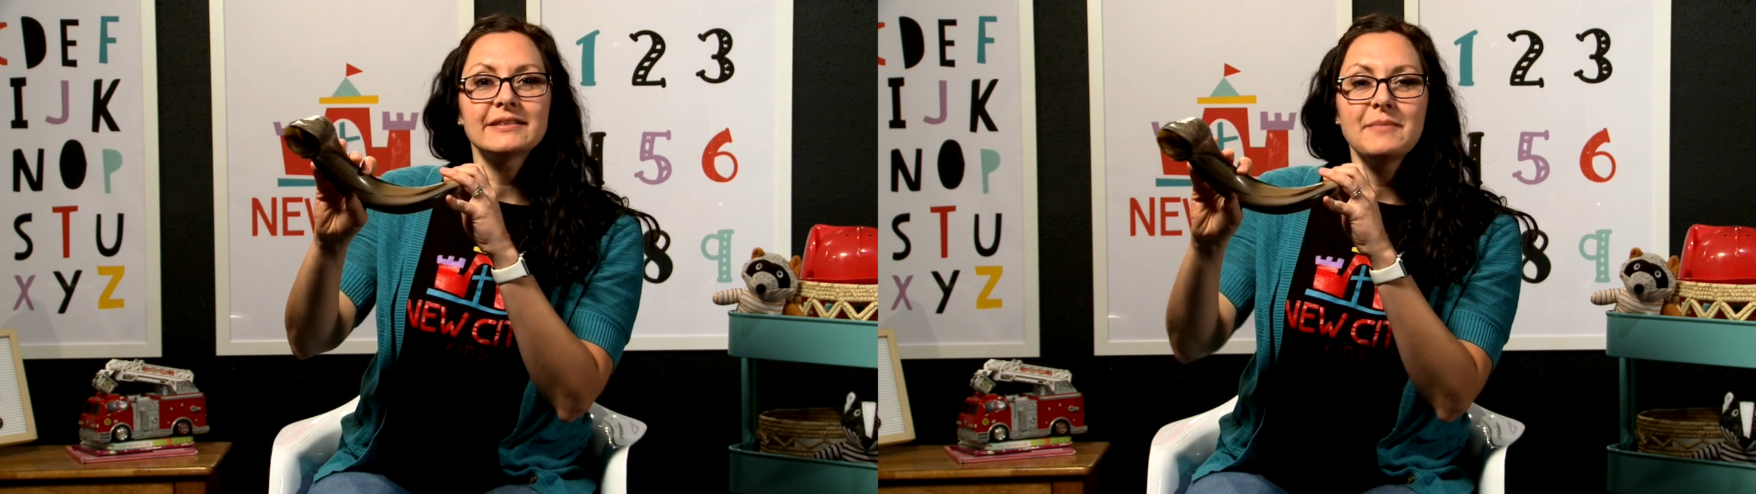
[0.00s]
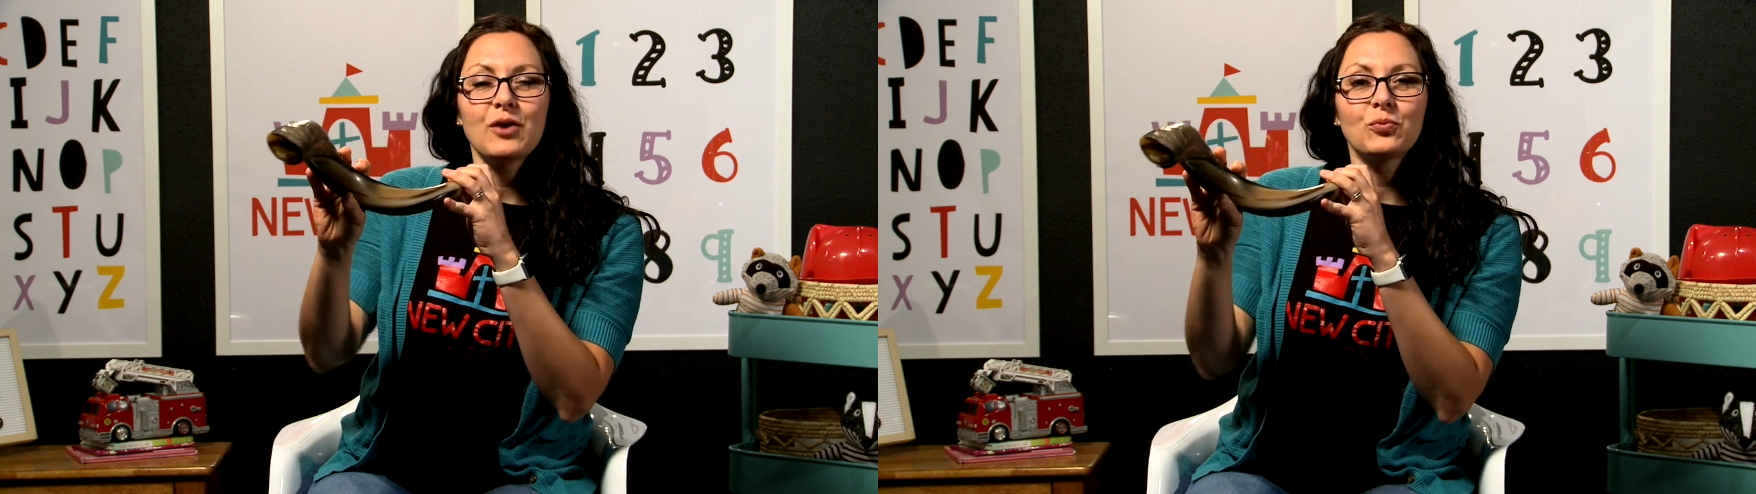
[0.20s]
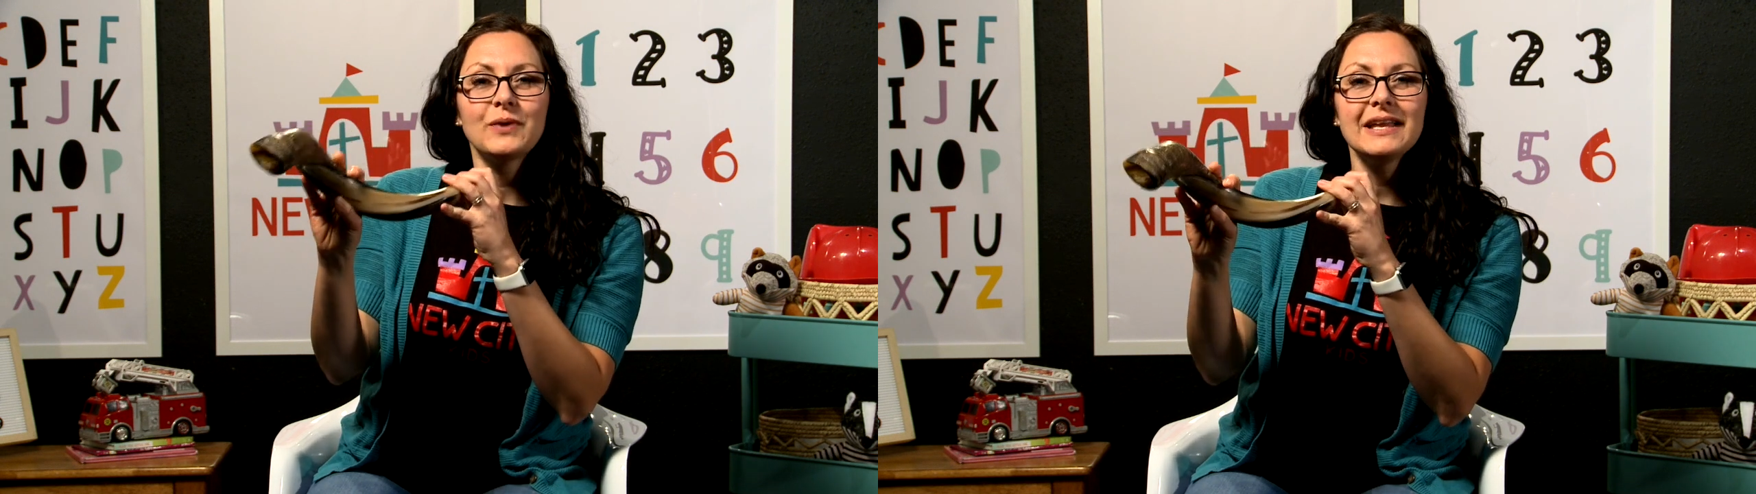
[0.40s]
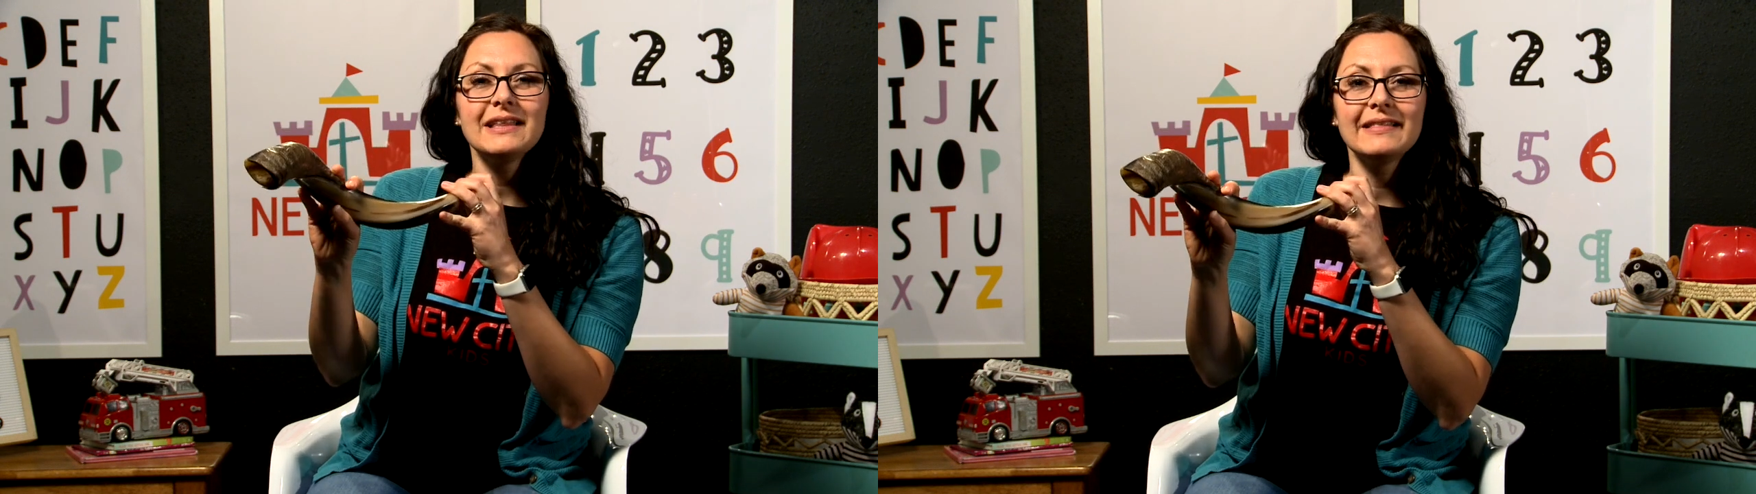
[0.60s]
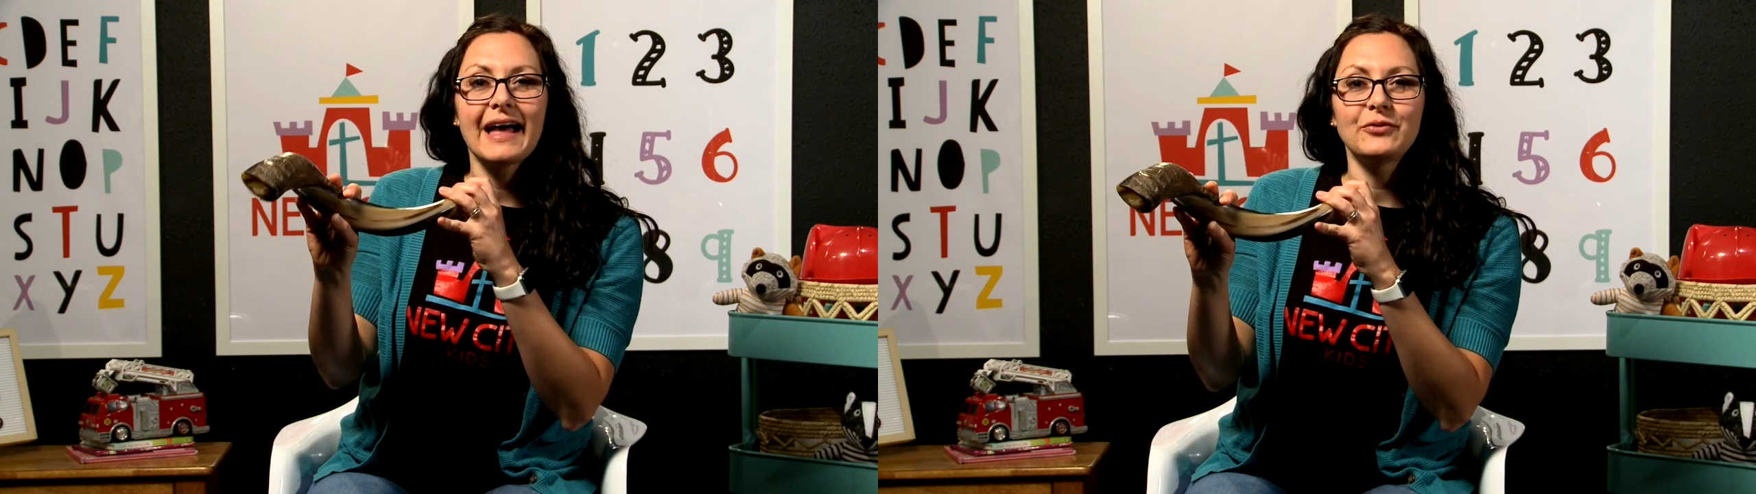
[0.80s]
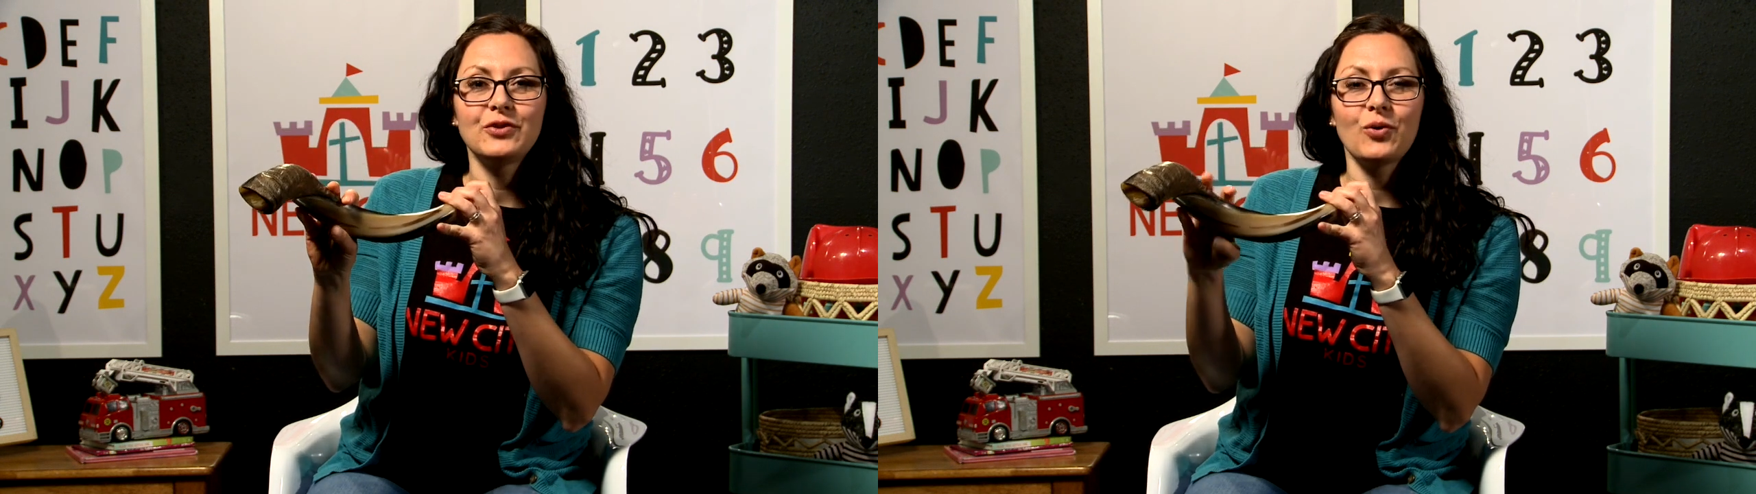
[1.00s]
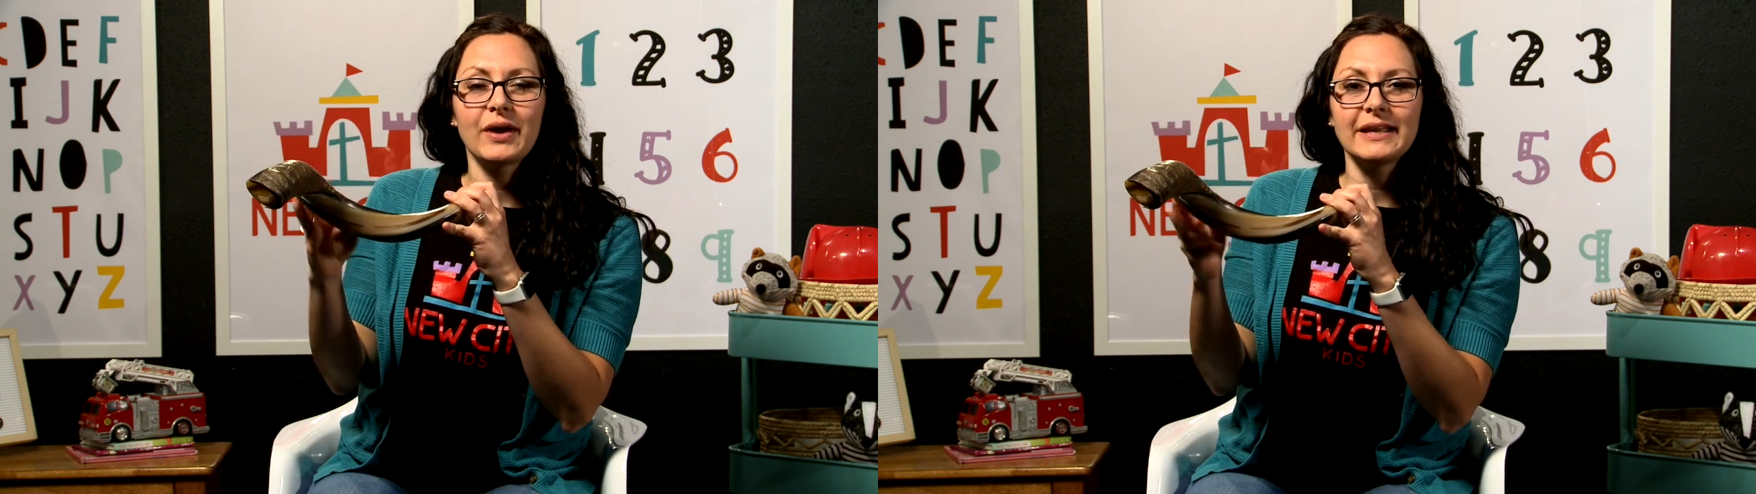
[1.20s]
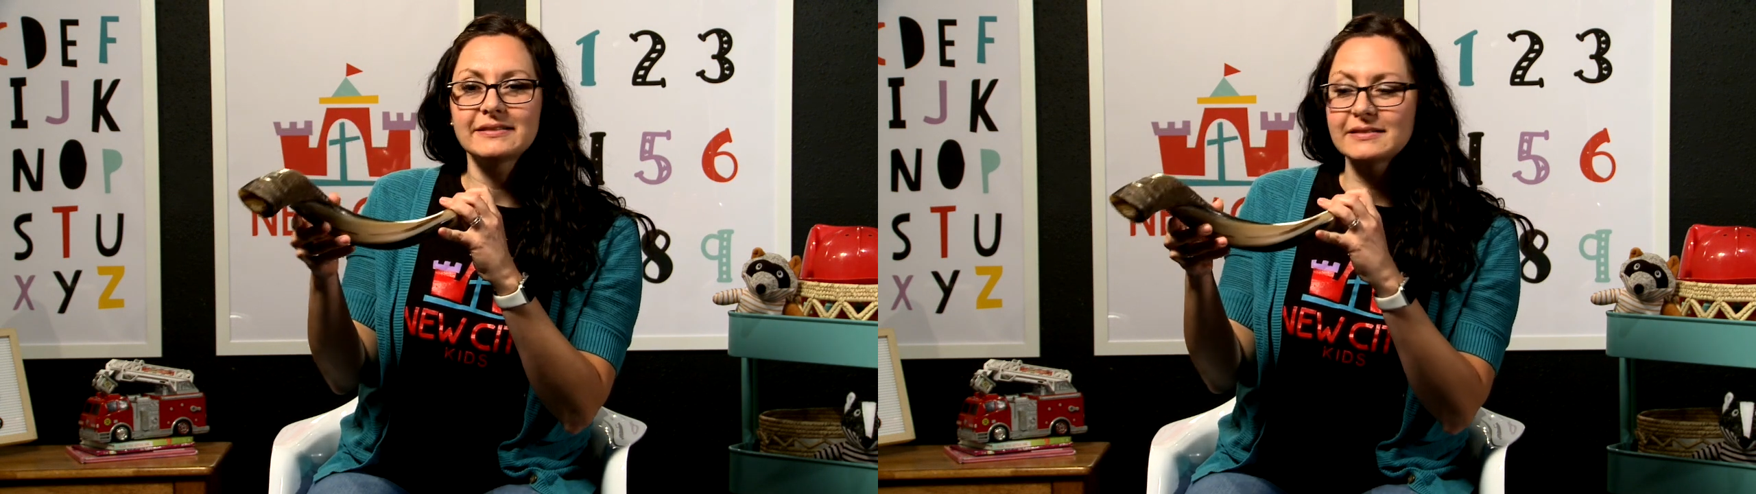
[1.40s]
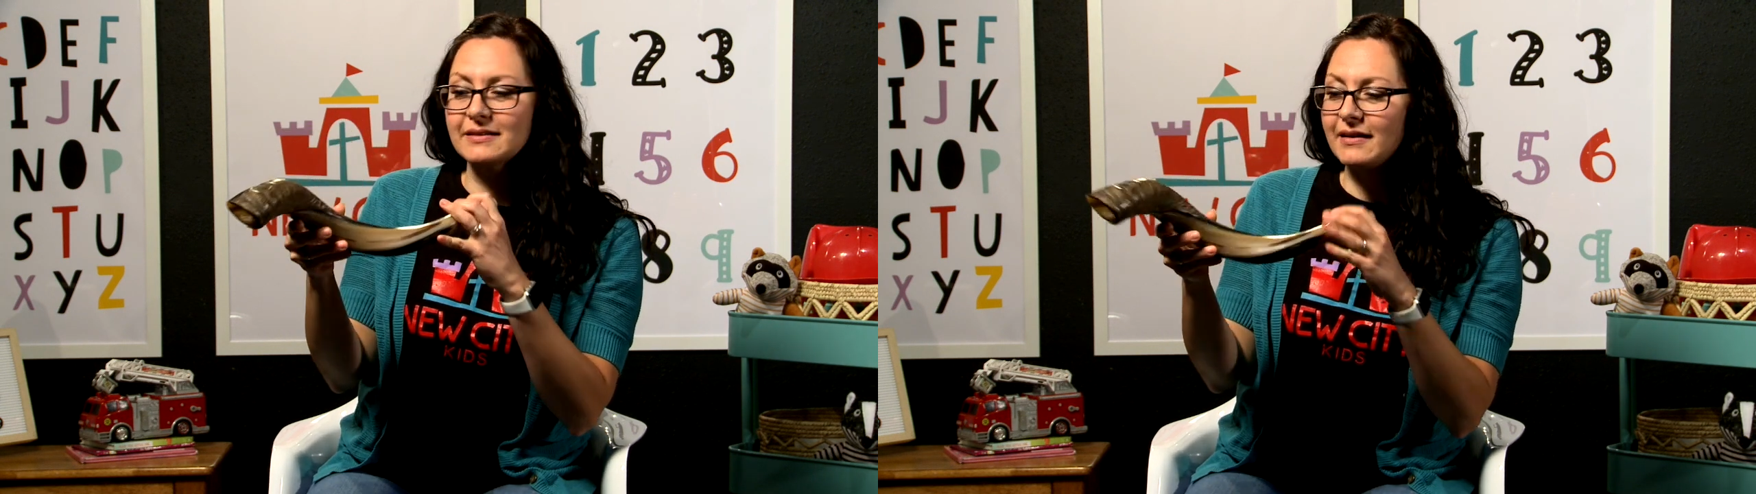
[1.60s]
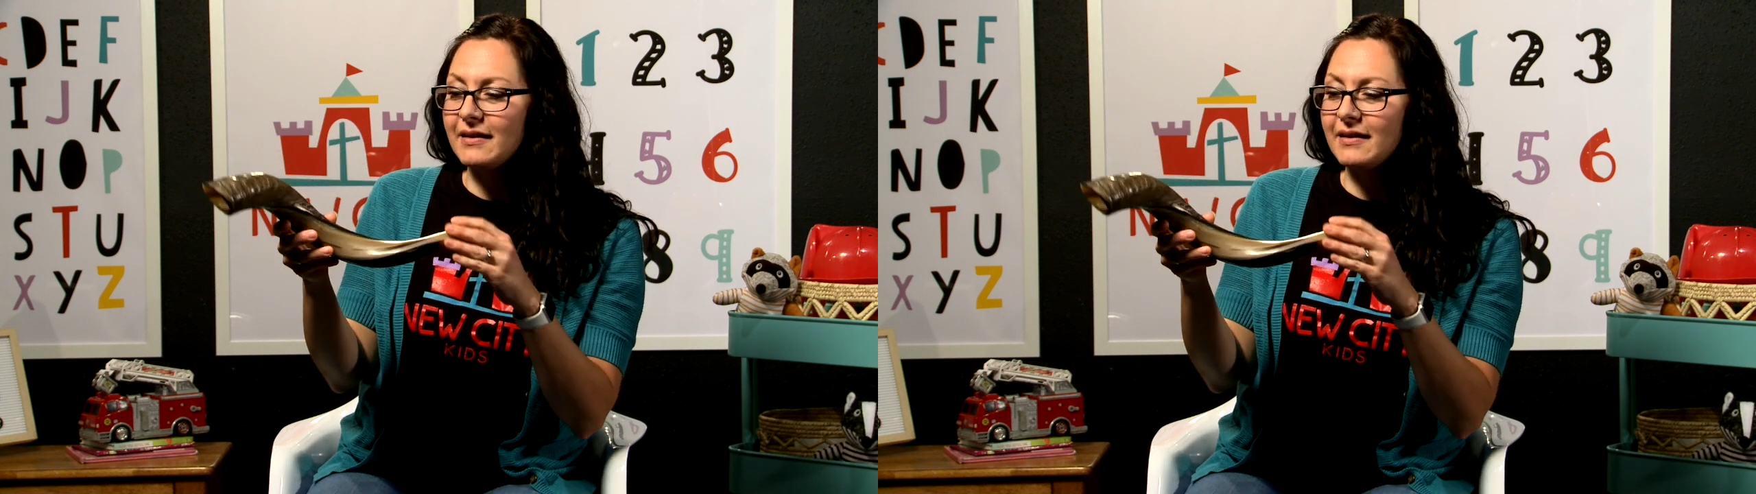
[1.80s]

to make a really loud noise.